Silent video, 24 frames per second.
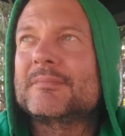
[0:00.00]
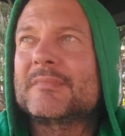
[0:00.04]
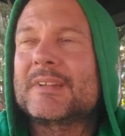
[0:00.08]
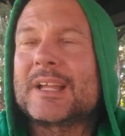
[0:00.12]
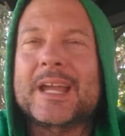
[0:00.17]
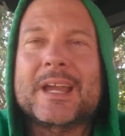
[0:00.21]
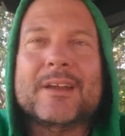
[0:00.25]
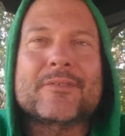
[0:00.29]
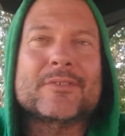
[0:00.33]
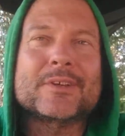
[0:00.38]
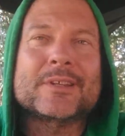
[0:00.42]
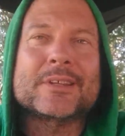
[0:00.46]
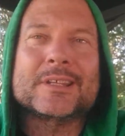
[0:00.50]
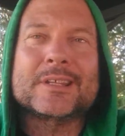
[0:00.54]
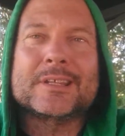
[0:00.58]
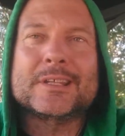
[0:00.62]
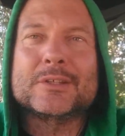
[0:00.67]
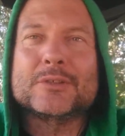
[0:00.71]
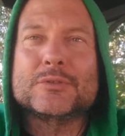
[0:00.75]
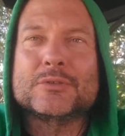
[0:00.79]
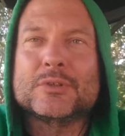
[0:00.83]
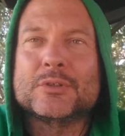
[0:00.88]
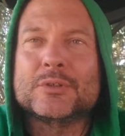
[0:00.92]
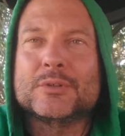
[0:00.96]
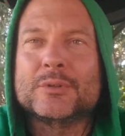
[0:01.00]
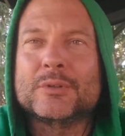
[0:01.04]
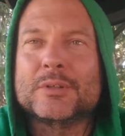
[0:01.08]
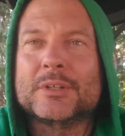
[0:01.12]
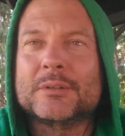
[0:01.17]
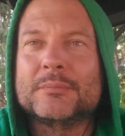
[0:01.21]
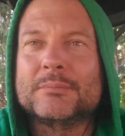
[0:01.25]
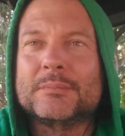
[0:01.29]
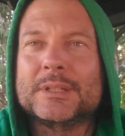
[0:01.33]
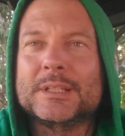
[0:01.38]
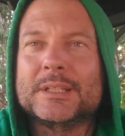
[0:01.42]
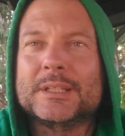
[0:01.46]
Everything you do
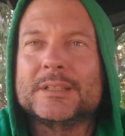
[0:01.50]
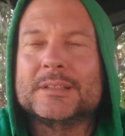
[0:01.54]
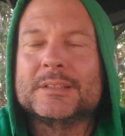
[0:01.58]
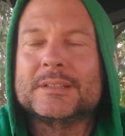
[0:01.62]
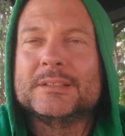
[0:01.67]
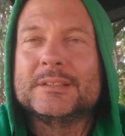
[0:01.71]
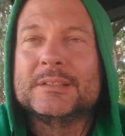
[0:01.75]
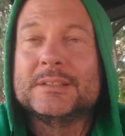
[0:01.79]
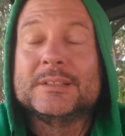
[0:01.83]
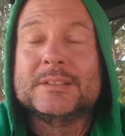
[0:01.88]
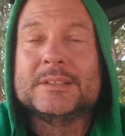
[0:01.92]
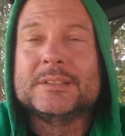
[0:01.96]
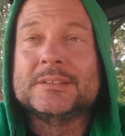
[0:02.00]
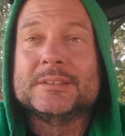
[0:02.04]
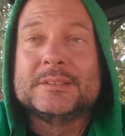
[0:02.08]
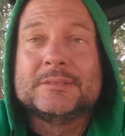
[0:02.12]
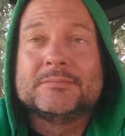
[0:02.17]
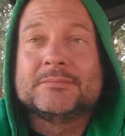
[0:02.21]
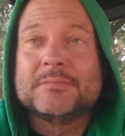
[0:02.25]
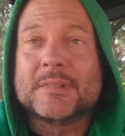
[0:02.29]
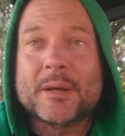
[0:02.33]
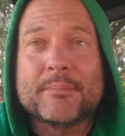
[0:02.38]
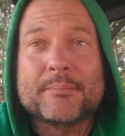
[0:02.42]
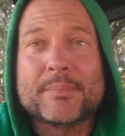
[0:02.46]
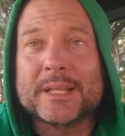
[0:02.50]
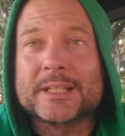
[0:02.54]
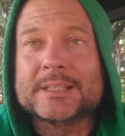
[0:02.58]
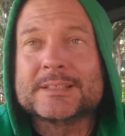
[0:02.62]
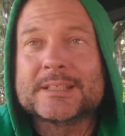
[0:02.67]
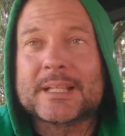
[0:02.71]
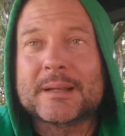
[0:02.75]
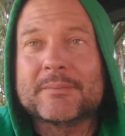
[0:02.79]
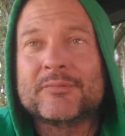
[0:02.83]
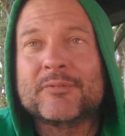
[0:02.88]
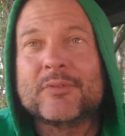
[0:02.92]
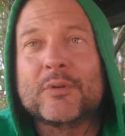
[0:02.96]
can be a big
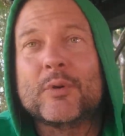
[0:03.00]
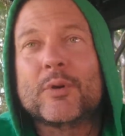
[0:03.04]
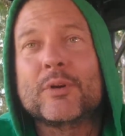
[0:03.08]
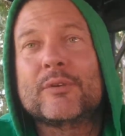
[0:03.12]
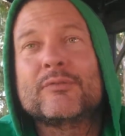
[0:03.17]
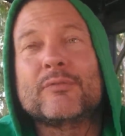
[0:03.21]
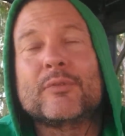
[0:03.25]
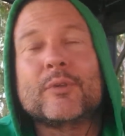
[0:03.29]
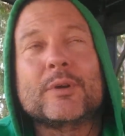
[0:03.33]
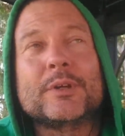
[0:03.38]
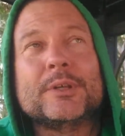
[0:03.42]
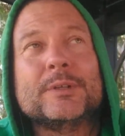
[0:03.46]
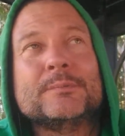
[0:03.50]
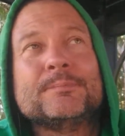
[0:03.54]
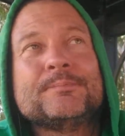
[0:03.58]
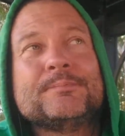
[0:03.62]
step forward for you.